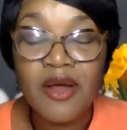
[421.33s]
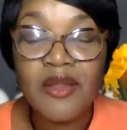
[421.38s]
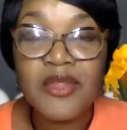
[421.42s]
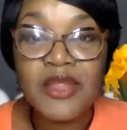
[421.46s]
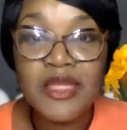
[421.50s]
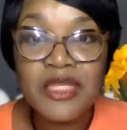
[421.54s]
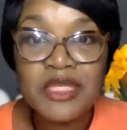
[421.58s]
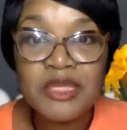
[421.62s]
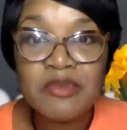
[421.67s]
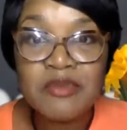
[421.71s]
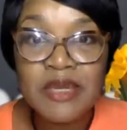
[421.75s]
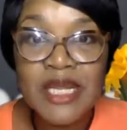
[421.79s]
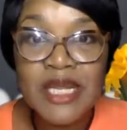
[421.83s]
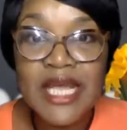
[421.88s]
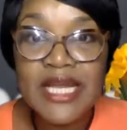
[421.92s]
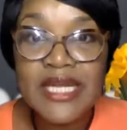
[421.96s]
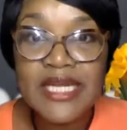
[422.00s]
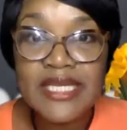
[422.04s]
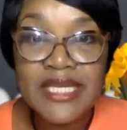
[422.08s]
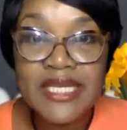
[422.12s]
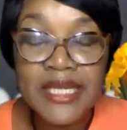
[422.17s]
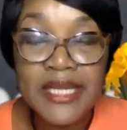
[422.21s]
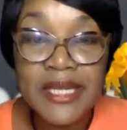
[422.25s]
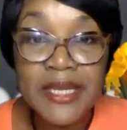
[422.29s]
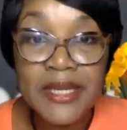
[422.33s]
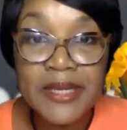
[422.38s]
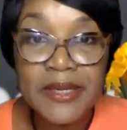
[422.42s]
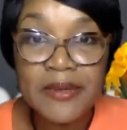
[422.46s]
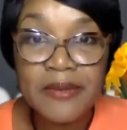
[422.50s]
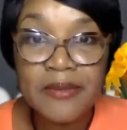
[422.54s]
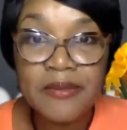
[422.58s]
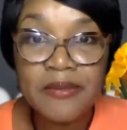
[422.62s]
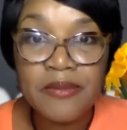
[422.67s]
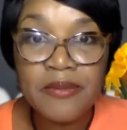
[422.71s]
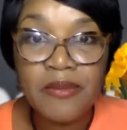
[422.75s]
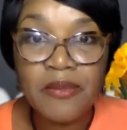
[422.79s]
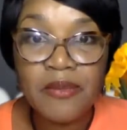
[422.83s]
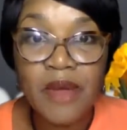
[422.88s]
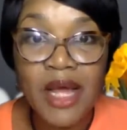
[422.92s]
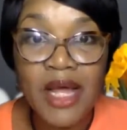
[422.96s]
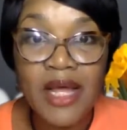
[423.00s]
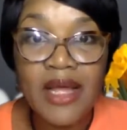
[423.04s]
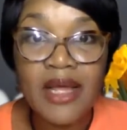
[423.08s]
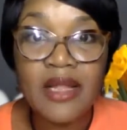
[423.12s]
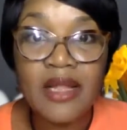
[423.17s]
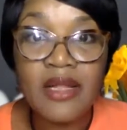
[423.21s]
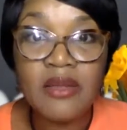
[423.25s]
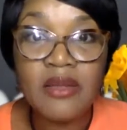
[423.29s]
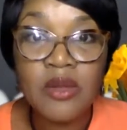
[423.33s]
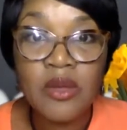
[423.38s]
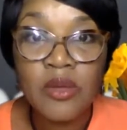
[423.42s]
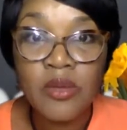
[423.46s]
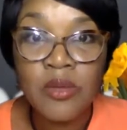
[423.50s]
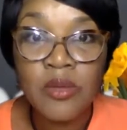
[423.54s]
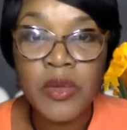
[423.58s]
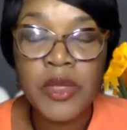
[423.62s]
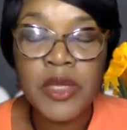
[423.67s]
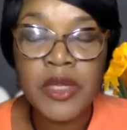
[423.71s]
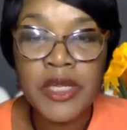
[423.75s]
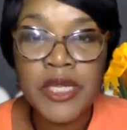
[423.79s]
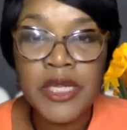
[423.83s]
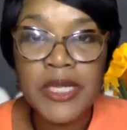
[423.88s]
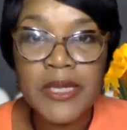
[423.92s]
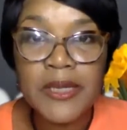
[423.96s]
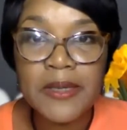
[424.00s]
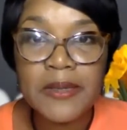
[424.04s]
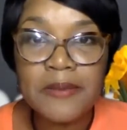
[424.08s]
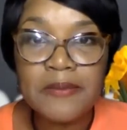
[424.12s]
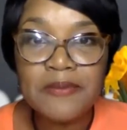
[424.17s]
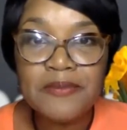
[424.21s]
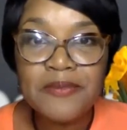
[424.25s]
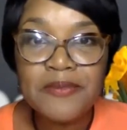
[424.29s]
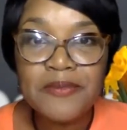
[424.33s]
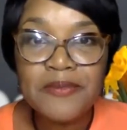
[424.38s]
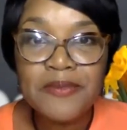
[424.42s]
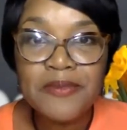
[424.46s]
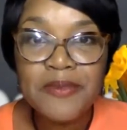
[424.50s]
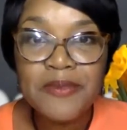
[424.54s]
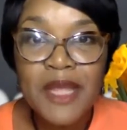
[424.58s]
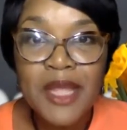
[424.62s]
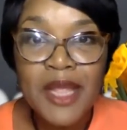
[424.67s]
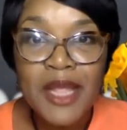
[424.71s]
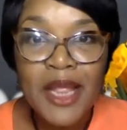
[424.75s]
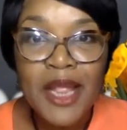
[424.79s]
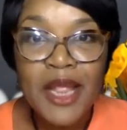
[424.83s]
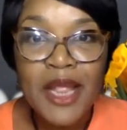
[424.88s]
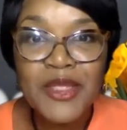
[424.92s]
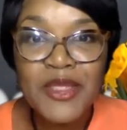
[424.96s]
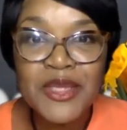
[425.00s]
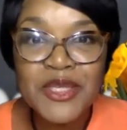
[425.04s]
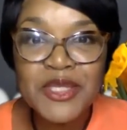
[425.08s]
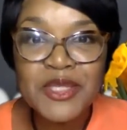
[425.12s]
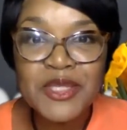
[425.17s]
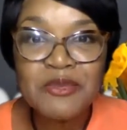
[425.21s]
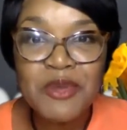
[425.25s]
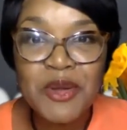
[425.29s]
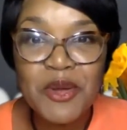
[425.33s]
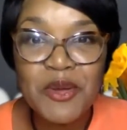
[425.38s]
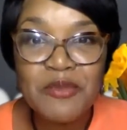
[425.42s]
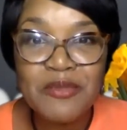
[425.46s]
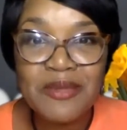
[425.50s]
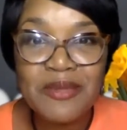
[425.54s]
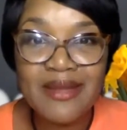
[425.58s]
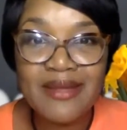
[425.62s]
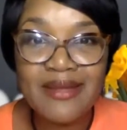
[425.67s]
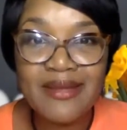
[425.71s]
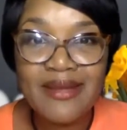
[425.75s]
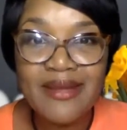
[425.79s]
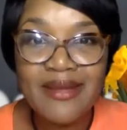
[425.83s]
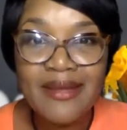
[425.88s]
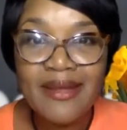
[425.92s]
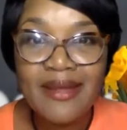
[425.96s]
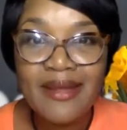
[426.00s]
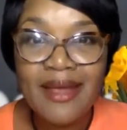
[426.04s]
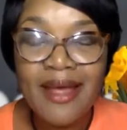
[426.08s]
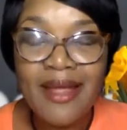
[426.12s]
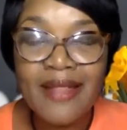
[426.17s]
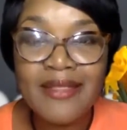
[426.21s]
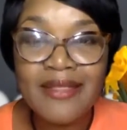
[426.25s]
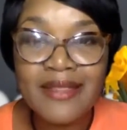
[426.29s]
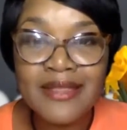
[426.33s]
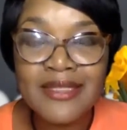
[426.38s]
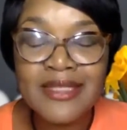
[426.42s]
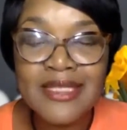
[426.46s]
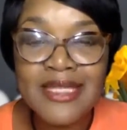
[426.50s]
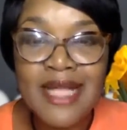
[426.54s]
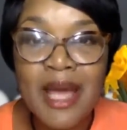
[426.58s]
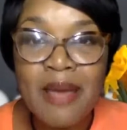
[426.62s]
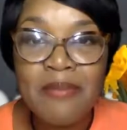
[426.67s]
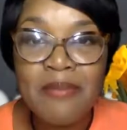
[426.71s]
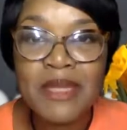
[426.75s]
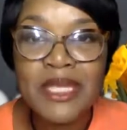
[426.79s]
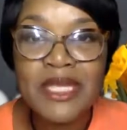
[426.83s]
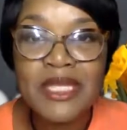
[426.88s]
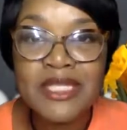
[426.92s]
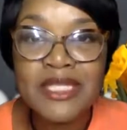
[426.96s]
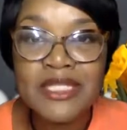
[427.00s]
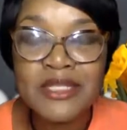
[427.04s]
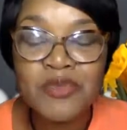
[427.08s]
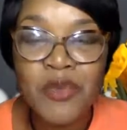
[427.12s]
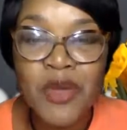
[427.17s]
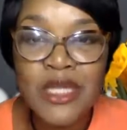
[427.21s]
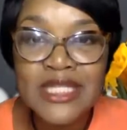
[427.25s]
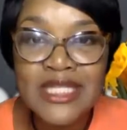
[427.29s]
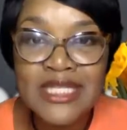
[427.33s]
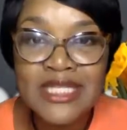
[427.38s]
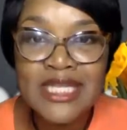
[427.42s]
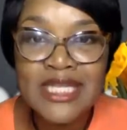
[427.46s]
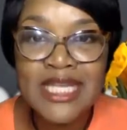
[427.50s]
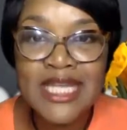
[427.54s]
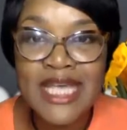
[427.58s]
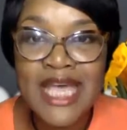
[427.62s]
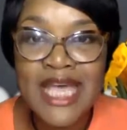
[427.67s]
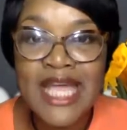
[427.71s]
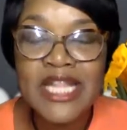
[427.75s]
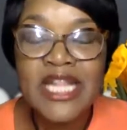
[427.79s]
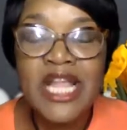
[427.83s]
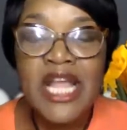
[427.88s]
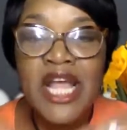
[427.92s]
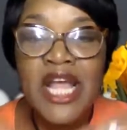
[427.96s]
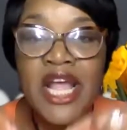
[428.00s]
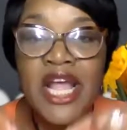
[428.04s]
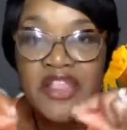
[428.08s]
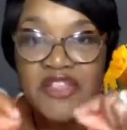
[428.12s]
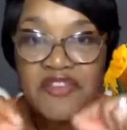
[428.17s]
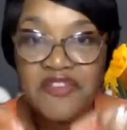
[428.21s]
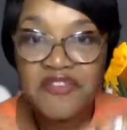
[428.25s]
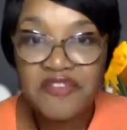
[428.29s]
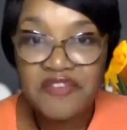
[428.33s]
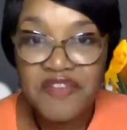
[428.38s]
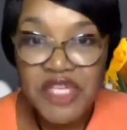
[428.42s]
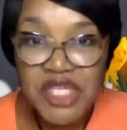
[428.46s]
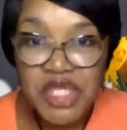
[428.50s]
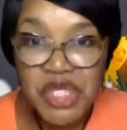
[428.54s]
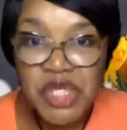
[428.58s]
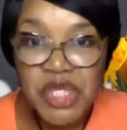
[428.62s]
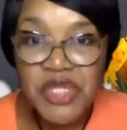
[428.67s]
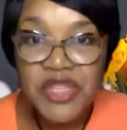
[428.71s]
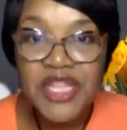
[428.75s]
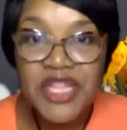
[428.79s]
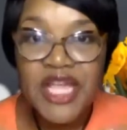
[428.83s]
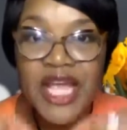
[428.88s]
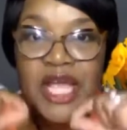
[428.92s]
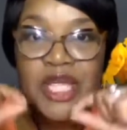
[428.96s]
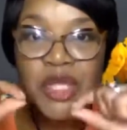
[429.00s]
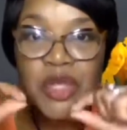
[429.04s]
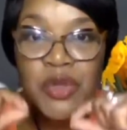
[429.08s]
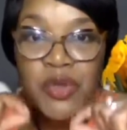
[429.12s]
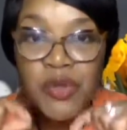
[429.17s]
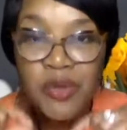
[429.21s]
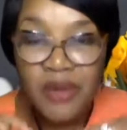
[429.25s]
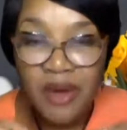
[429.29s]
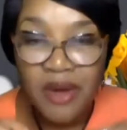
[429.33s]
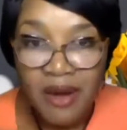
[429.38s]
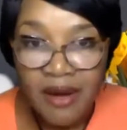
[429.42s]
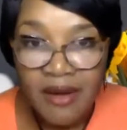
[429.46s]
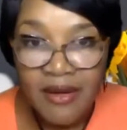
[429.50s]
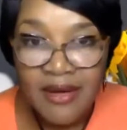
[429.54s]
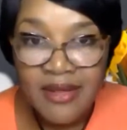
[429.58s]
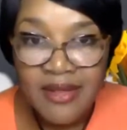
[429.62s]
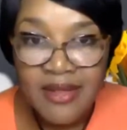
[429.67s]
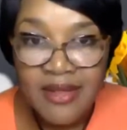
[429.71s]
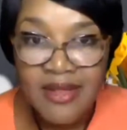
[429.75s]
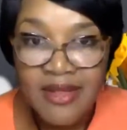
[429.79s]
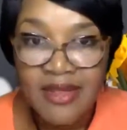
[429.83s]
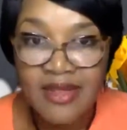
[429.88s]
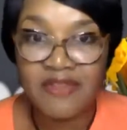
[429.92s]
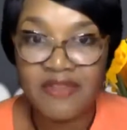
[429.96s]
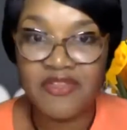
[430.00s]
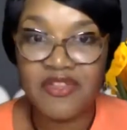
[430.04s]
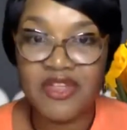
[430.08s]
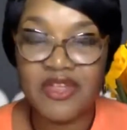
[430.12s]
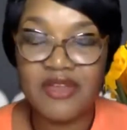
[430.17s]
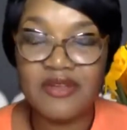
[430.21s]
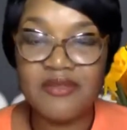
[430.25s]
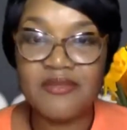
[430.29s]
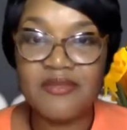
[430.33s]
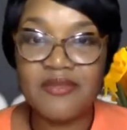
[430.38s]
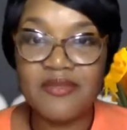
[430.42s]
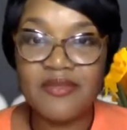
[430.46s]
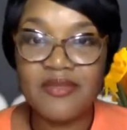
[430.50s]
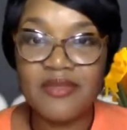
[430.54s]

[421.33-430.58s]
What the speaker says: on this planet here, while we're here, in this moment, at this time. Because once again, the vision that you are given,